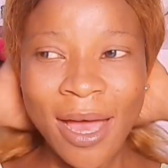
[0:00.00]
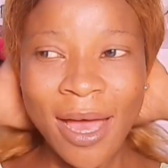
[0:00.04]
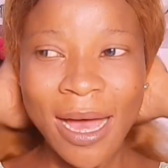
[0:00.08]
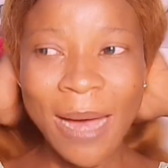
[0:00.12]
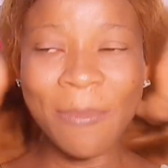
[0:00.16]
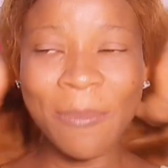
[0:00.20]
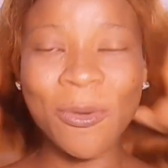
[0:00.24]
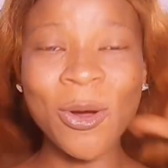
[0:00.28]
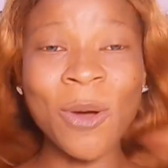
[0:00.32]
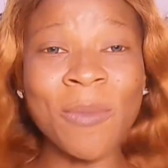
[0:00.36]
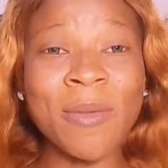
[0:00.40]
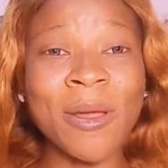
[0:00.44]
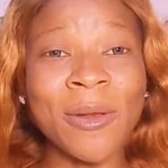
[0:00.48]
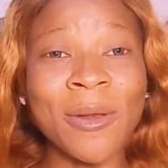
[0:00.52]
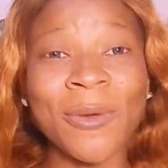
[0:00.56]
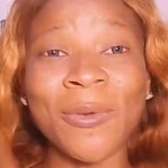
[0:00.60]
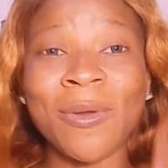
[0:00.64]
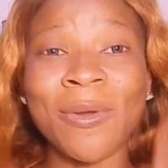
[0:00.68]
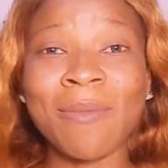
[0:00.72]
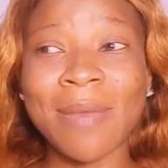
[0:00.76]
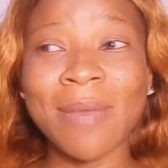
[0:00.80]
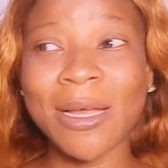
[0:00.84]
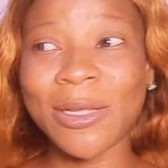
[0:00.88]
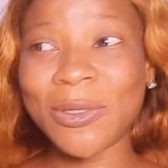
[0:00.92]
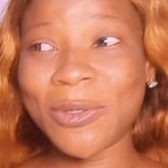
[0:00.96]
i'm home alone
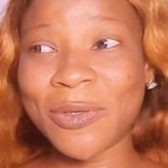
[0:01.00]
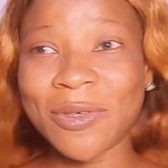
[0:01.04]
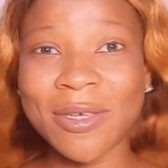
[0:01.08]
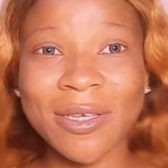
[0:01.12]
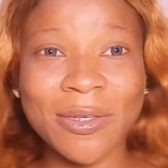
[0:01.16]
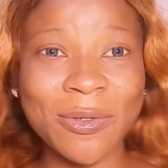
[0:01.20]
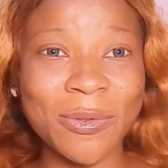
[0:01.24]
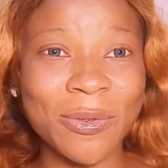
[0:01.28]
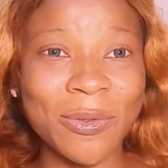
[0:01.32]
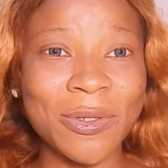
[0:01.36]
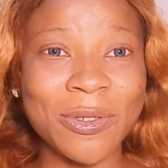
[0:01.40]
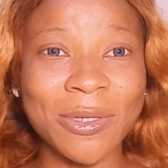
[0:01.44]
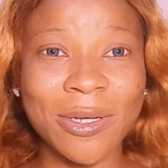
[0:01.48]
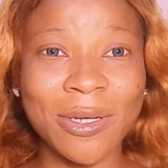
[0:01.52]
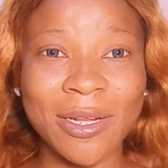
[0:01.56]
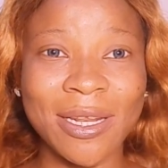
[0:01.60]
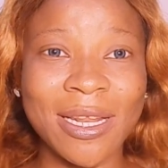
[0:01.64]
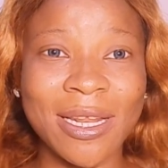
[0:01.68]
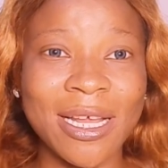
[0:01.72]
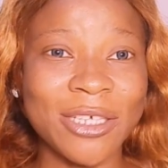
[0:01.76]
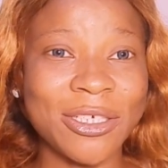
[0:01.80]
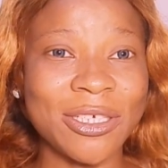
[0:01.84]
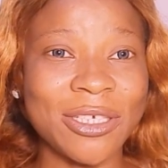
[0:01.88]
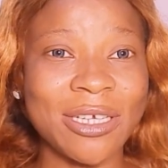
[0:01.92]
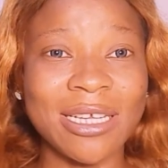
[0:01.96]
with my two years old
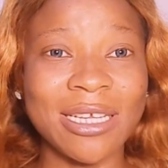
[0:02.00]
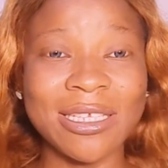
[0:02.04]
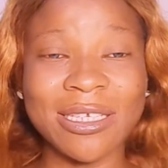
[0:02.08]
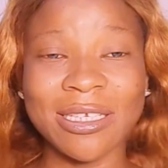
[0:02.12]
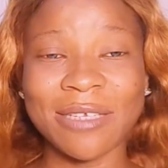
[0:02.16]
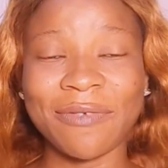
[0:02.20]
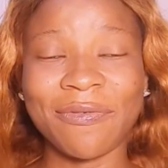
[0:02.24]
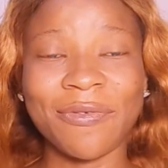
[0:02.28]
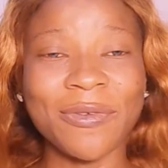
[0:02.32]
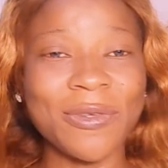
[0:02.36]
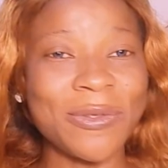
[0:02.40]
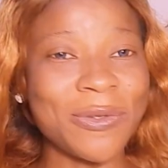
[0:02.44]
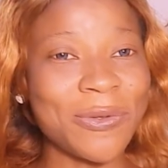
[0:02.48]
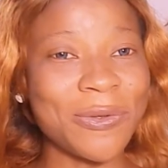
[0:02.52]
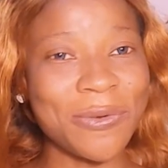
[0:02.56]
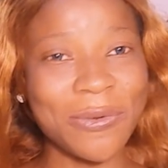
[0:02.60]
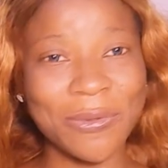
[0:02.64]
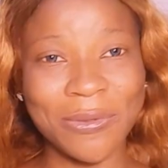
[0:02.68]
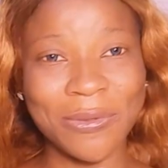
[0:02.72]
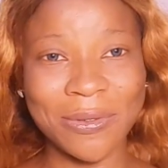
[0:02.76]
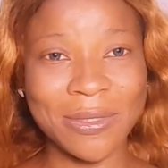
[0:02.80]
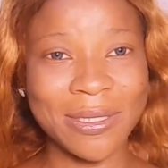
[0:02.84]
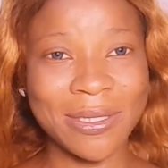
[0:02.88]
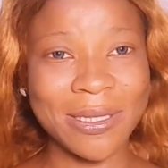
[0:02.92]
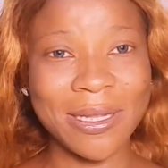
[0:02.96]
toddler she has refused to go
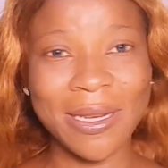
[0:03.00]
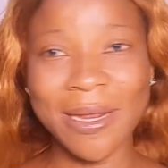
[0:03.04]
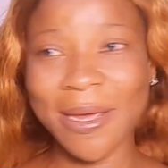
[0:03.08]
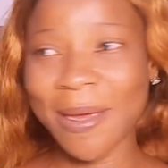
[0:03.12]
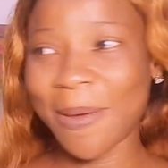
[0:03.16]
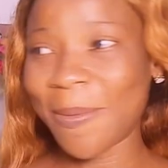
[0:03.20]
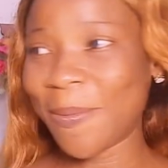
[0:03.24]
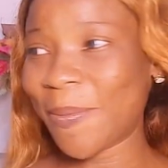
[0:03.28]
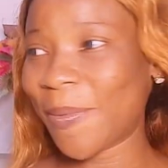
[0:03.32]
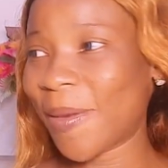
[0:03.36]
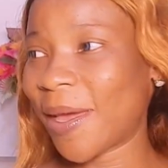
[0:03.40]
to sleep